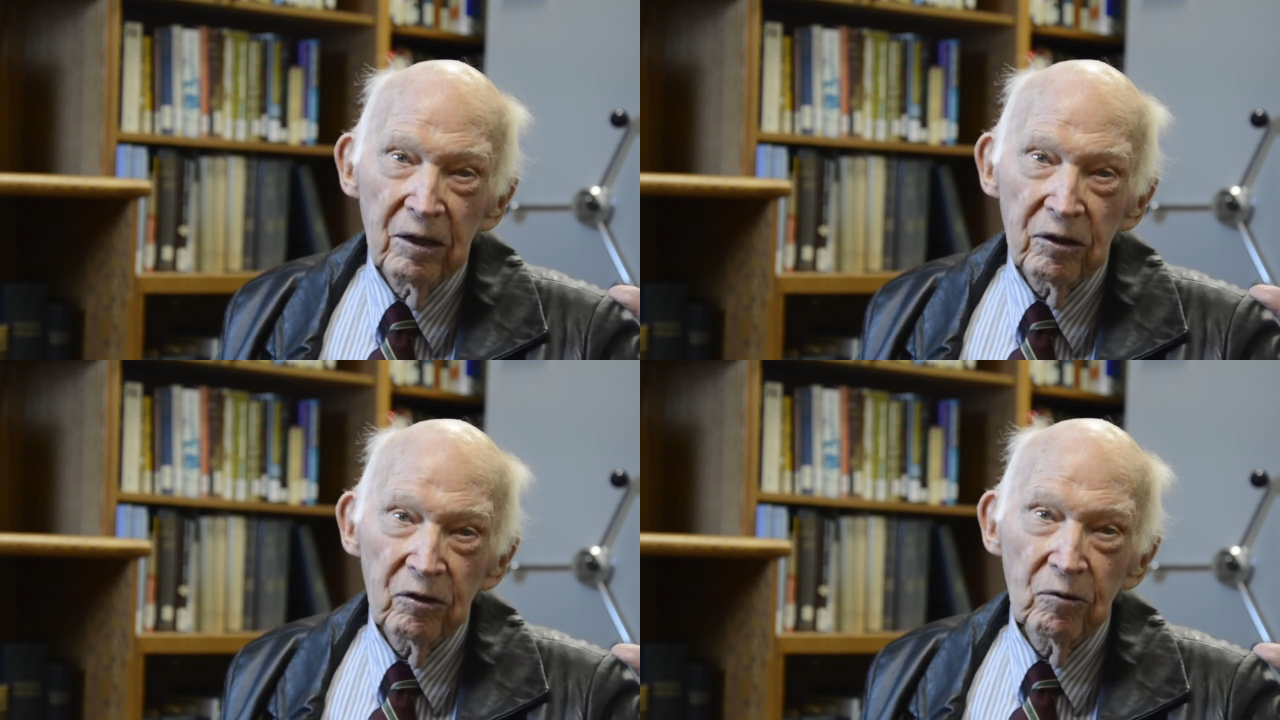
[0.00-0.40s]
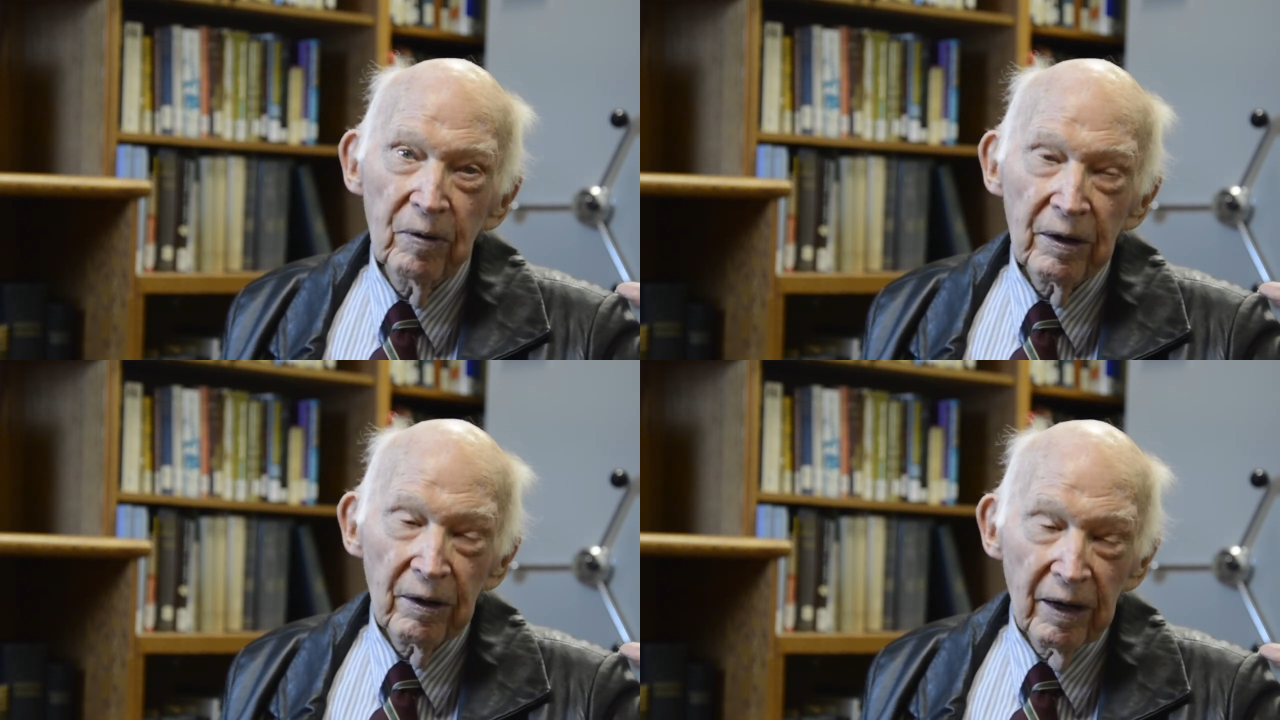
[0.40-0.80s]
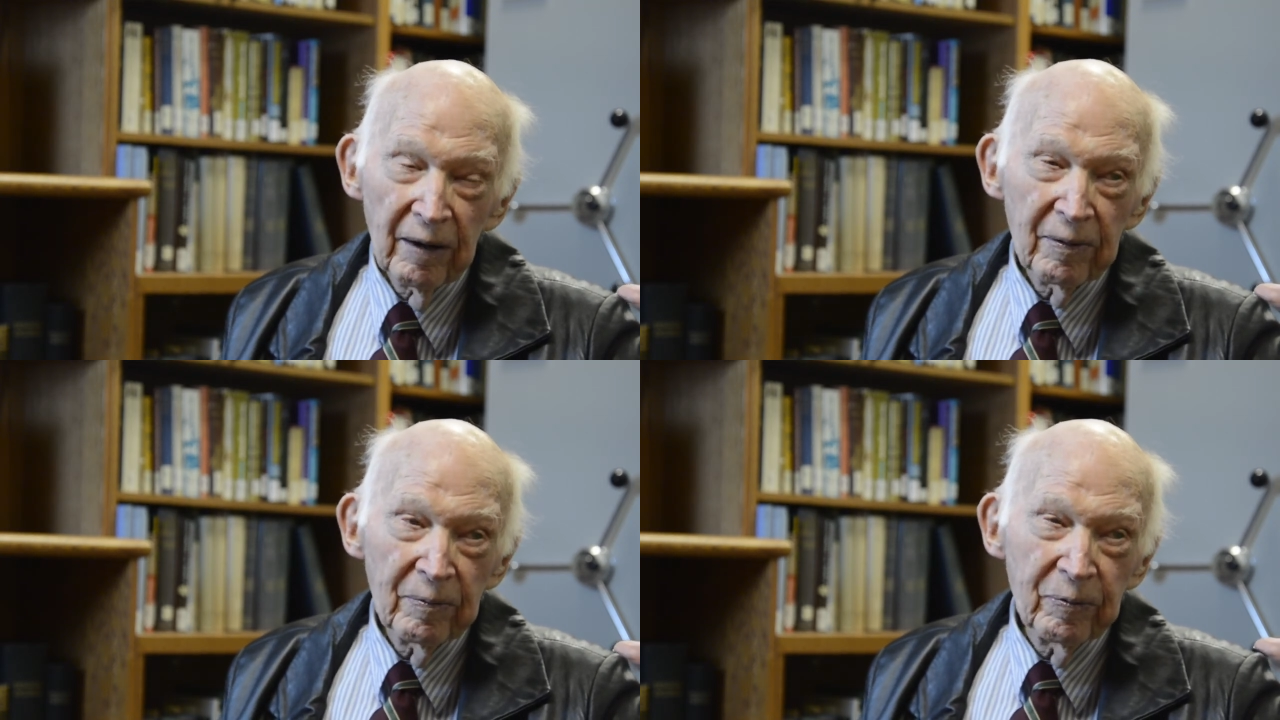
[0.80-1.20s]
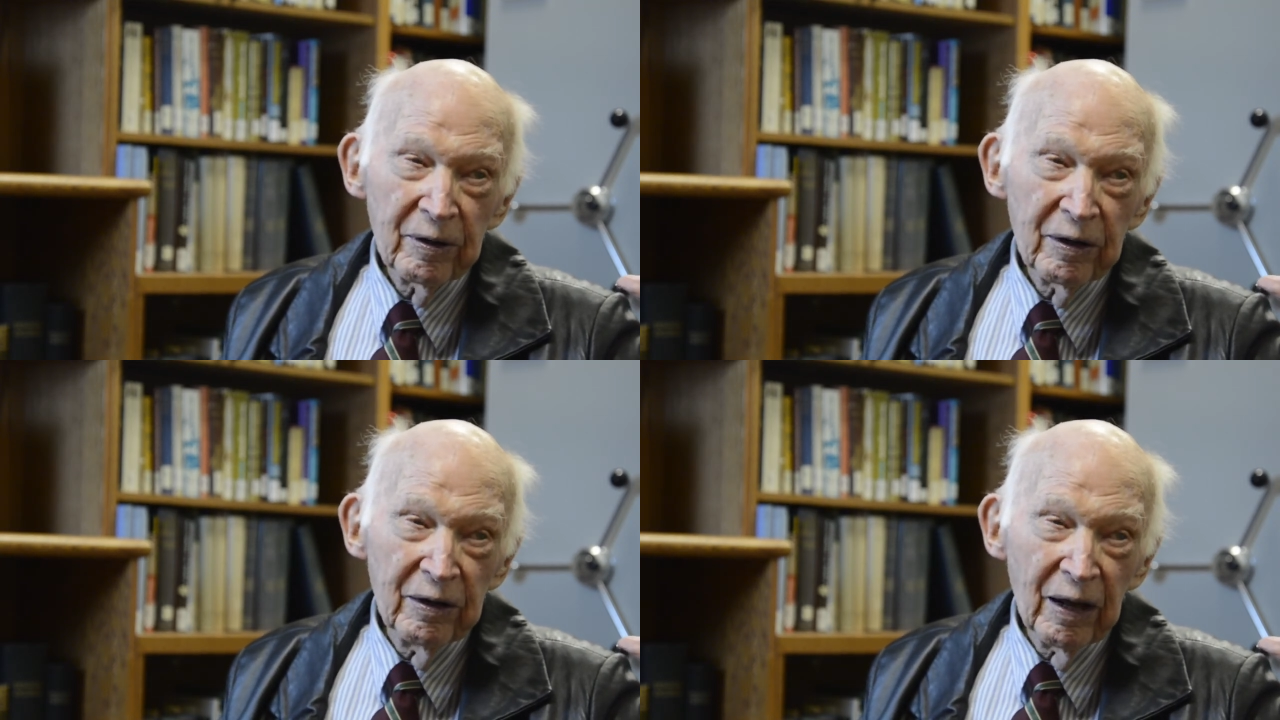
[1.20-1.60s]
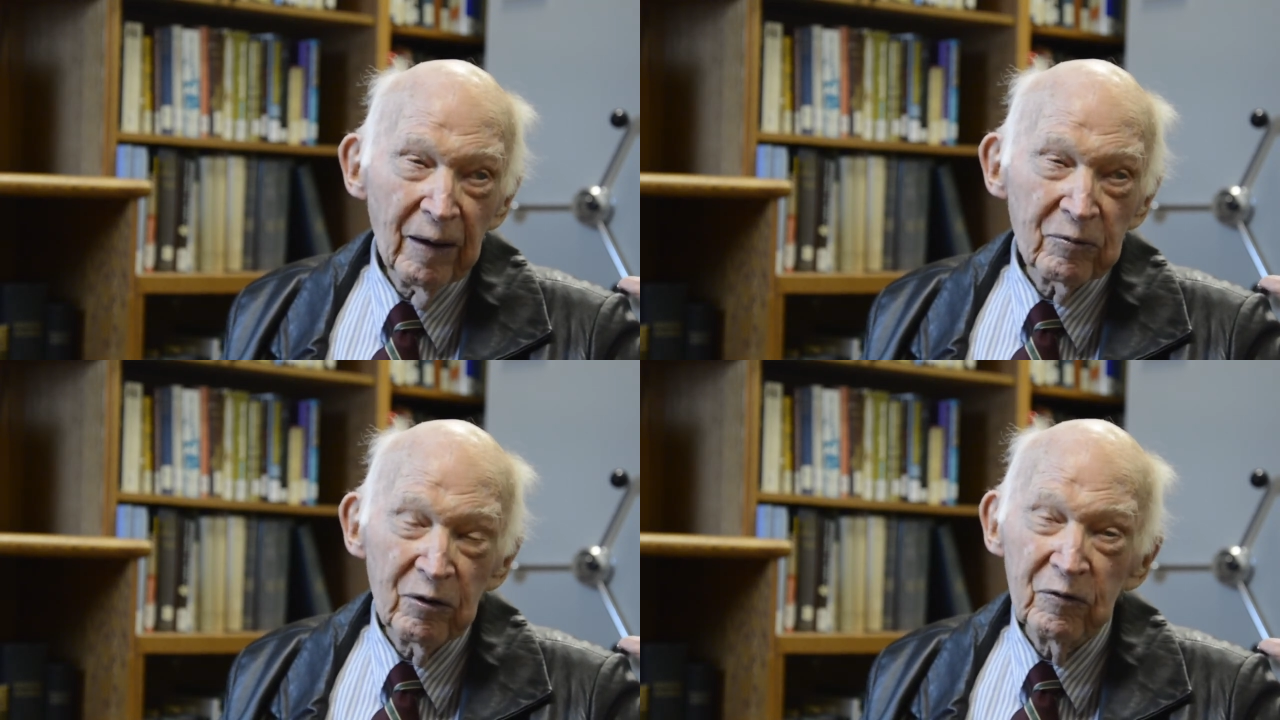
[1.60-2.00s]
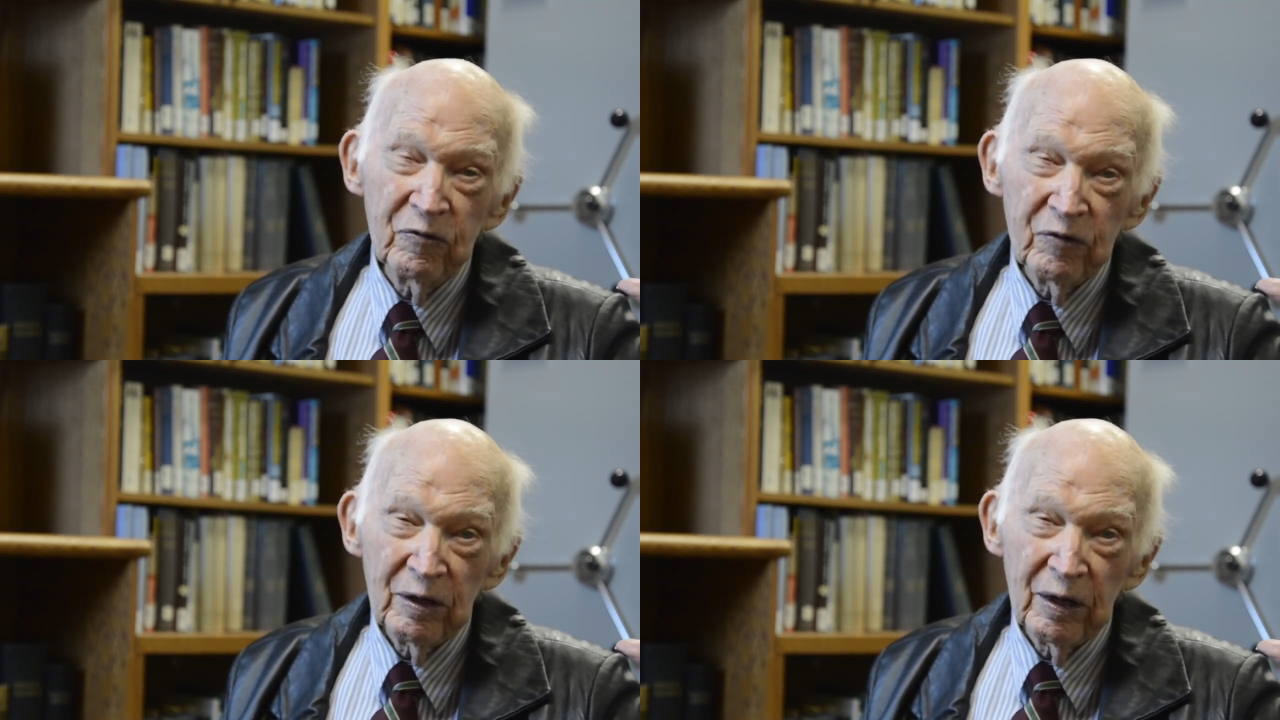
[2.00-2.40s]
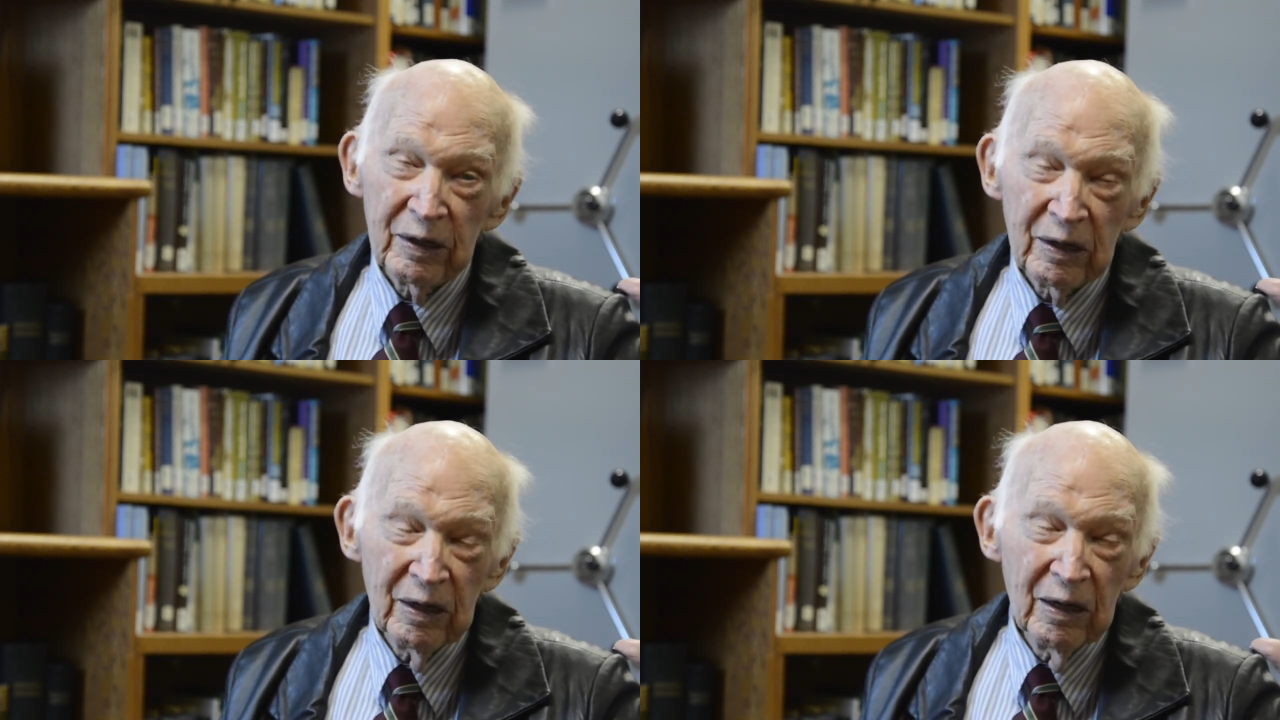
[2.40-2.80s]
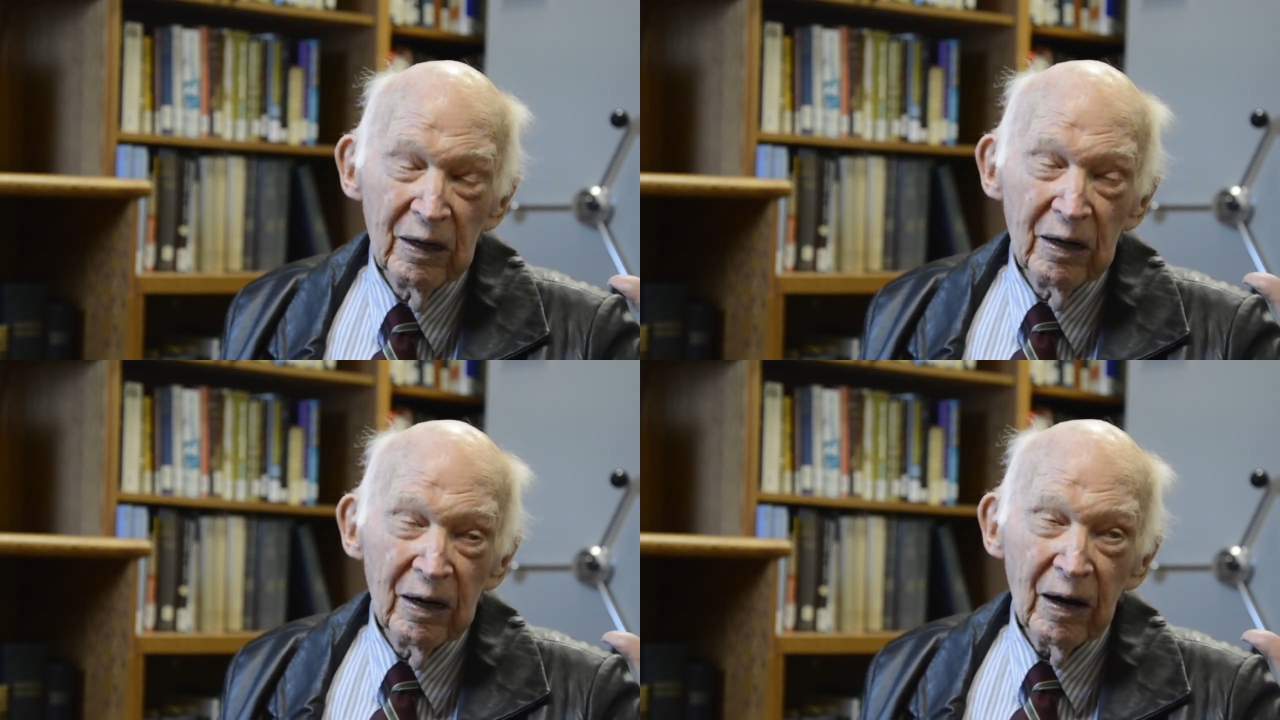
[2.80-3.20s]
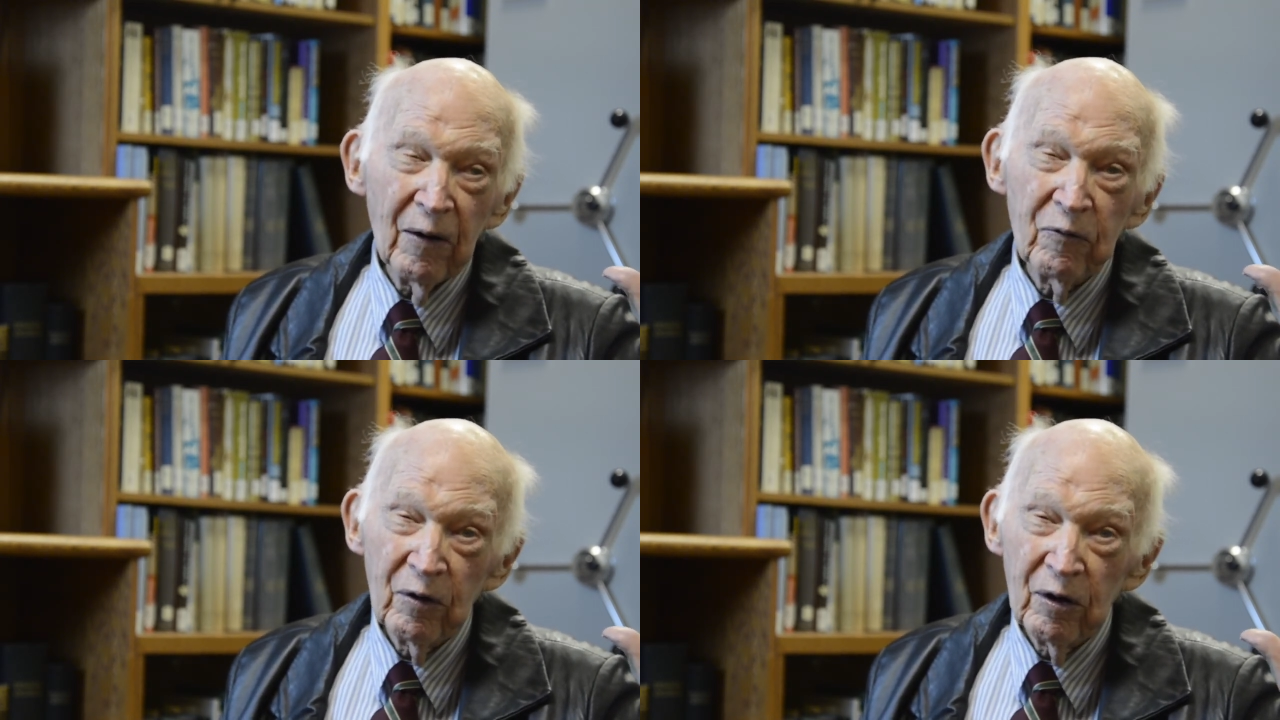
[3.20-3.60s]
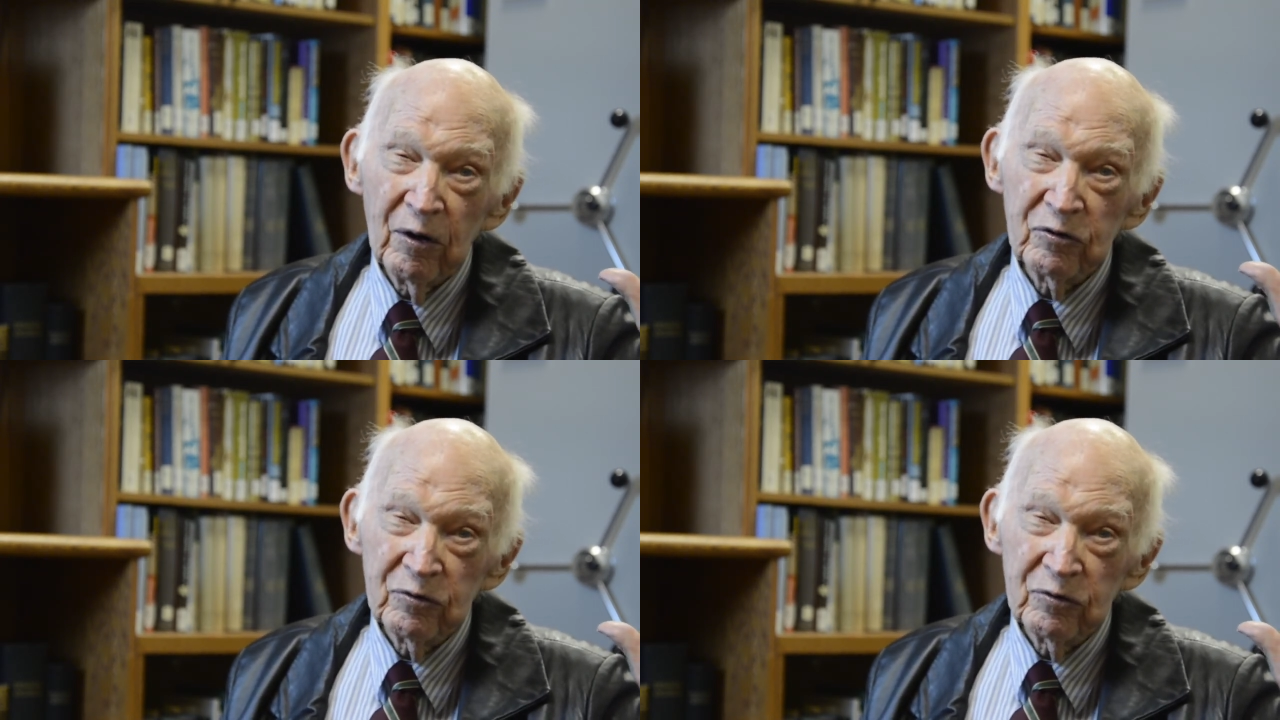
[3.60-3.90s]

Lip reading: You better have a pretty damn good feeling of where it's